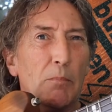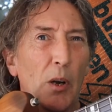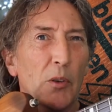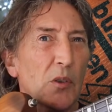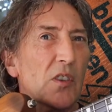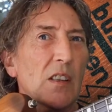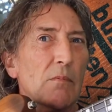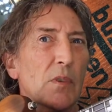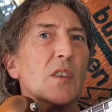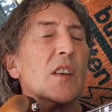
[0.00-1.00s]
product
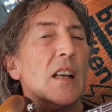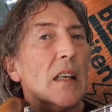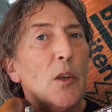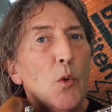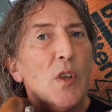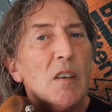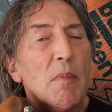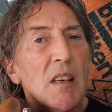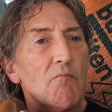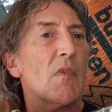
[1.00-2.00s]
has eluded
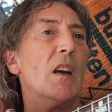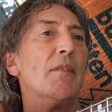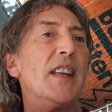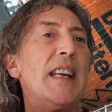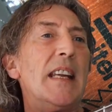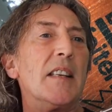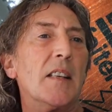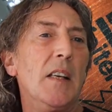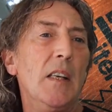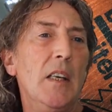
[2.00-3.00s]
me over the years.
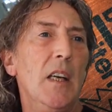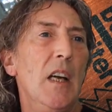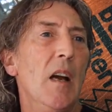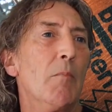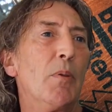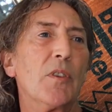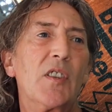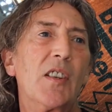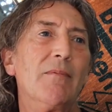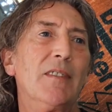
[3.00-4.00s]

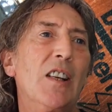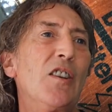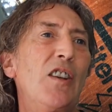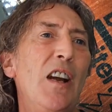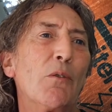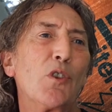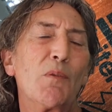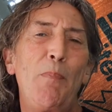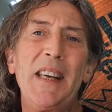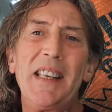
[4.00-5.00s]
But you know,
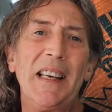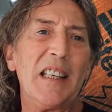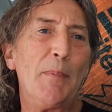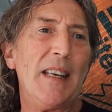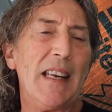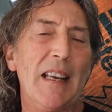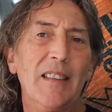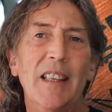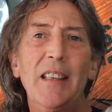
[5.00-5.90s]
just basically speaking,